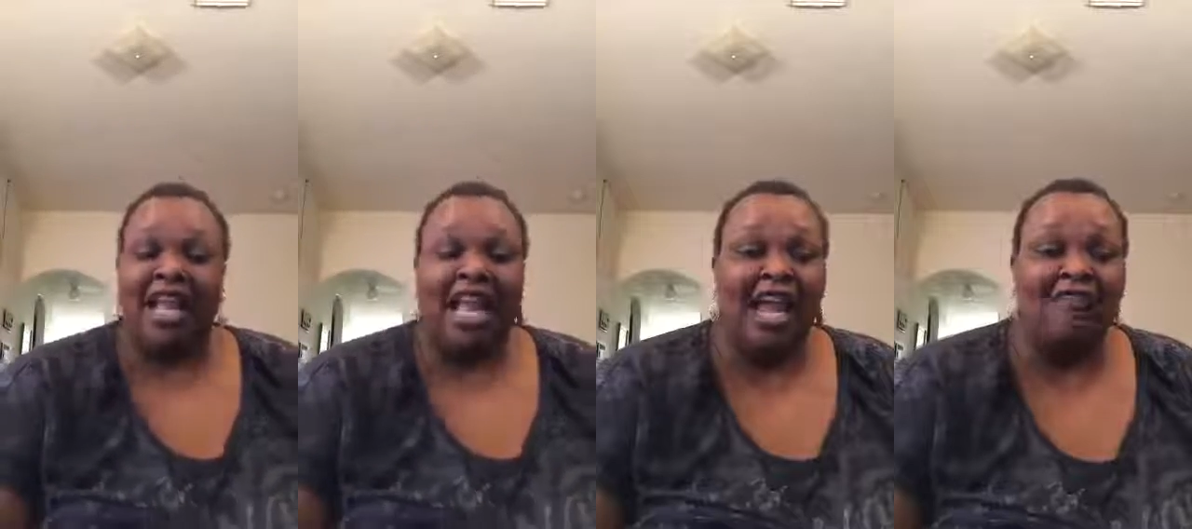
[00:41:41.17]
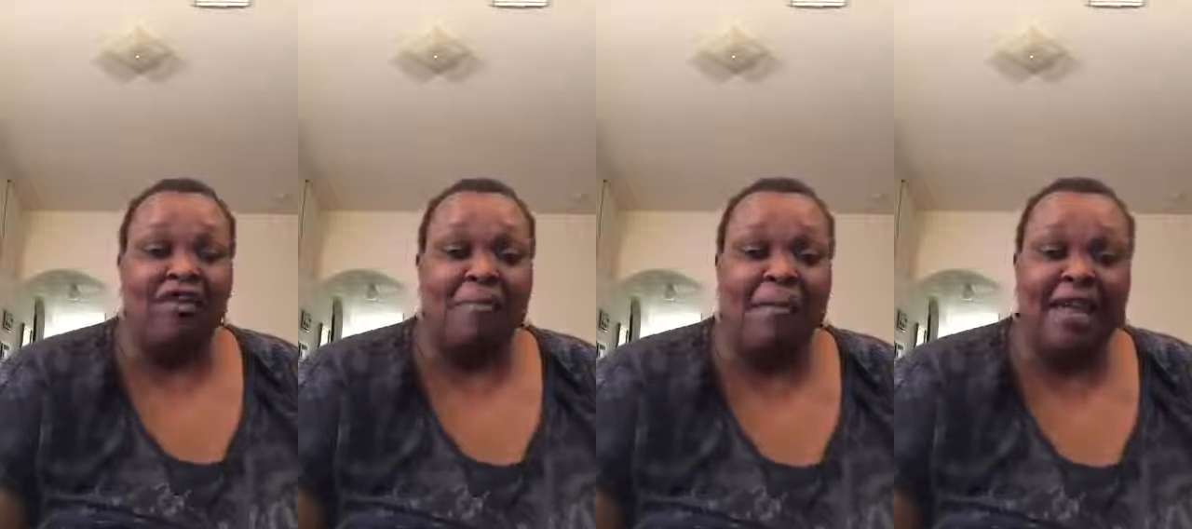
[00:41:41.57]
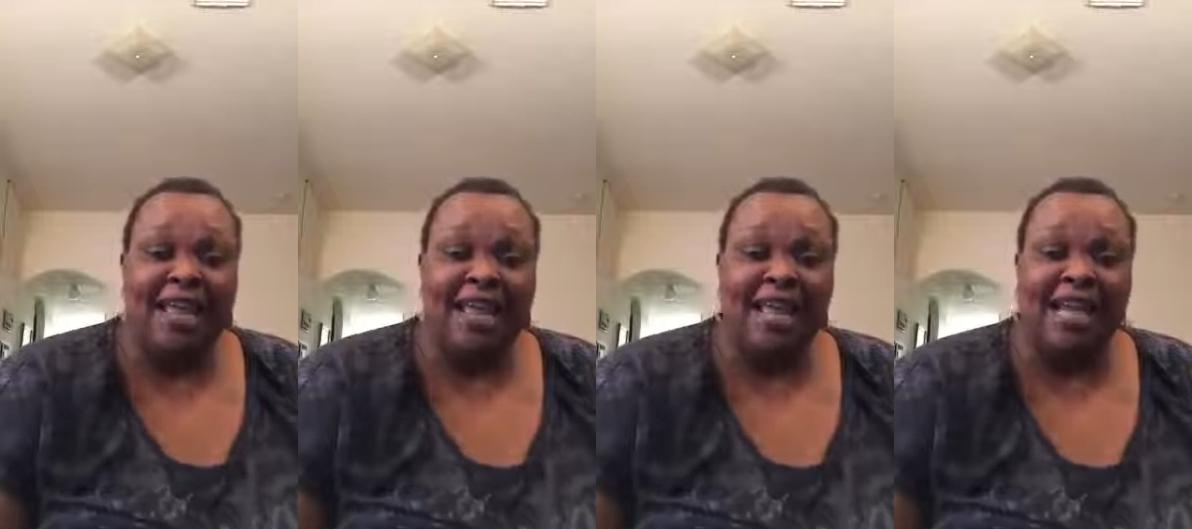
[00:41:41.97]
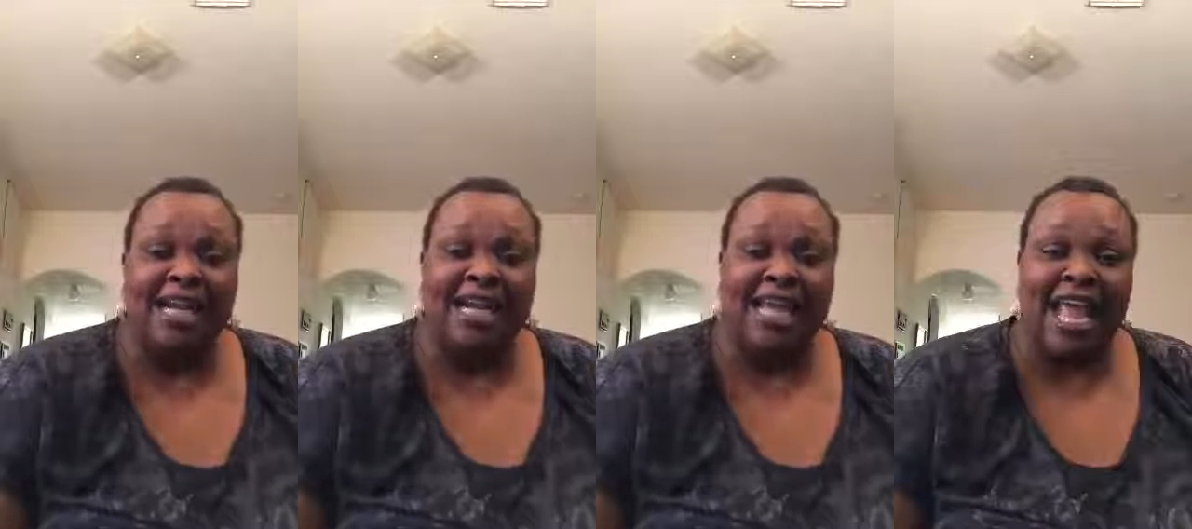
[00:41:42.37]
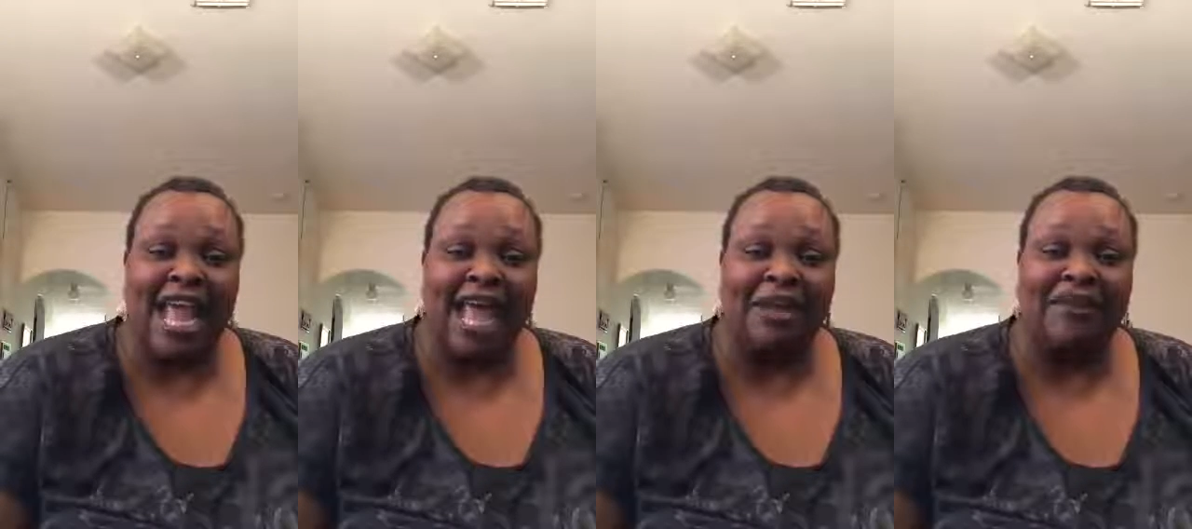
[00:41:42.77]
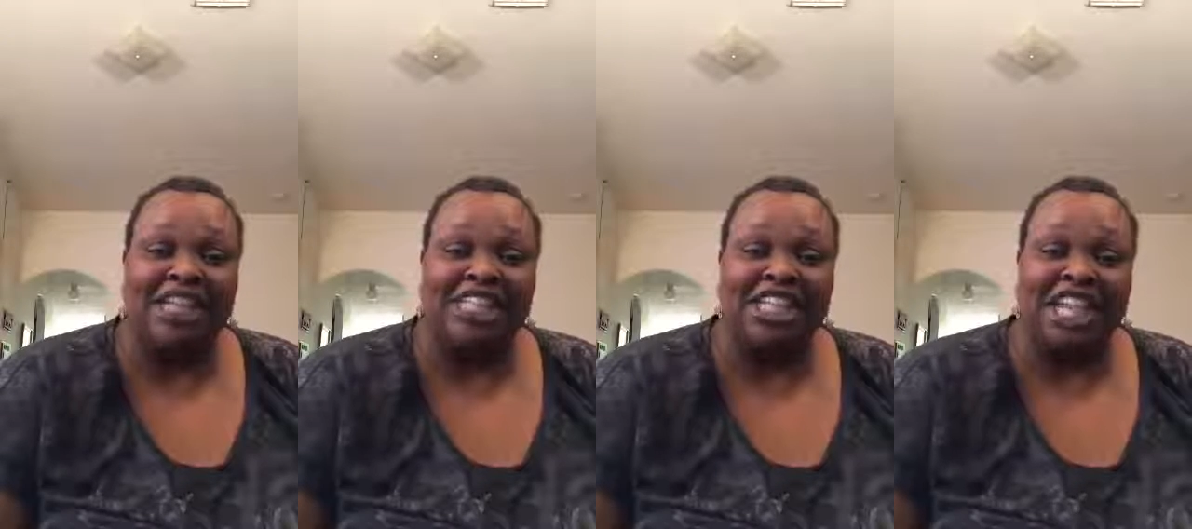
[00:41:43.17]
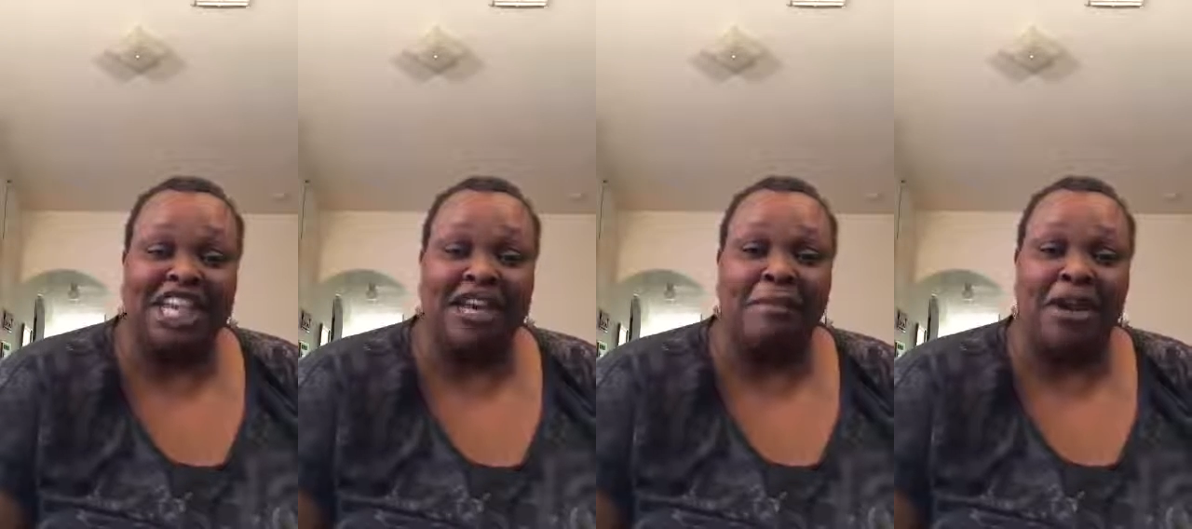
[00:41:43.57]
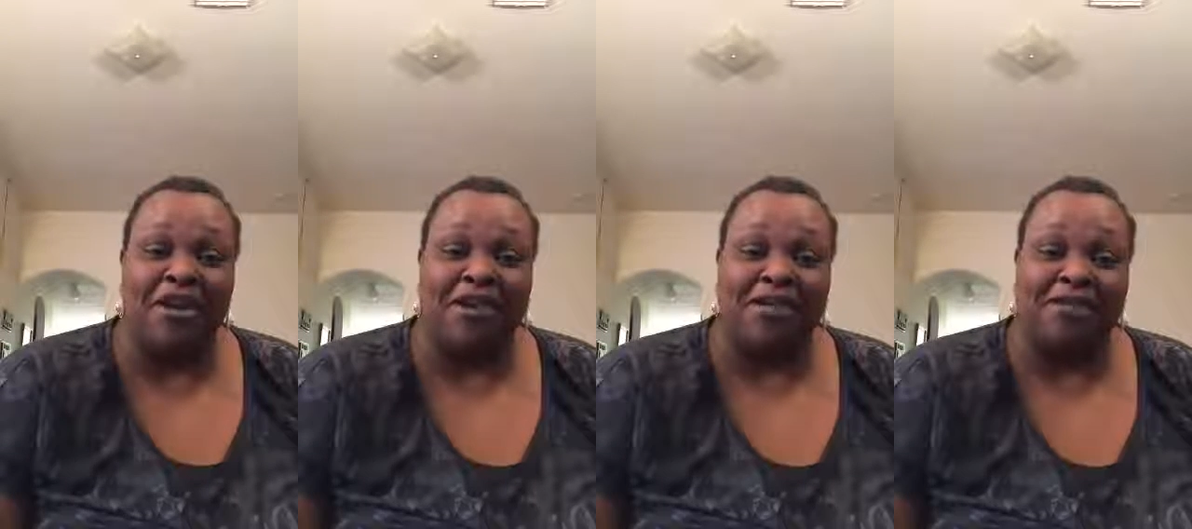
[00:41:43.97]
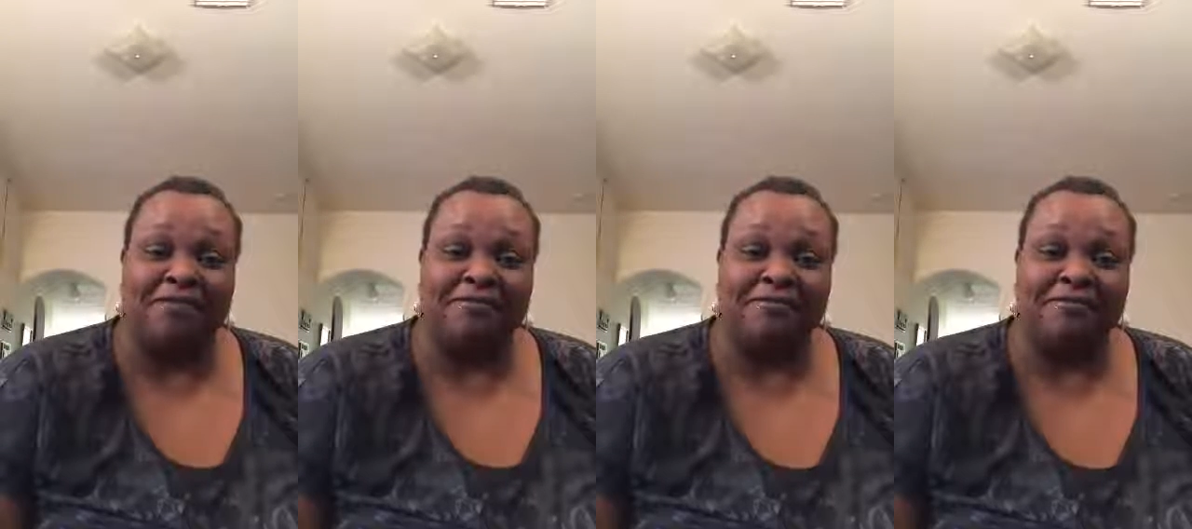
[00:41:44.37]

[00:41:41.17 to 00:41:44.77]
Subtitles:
every pig, cow, and chicken in America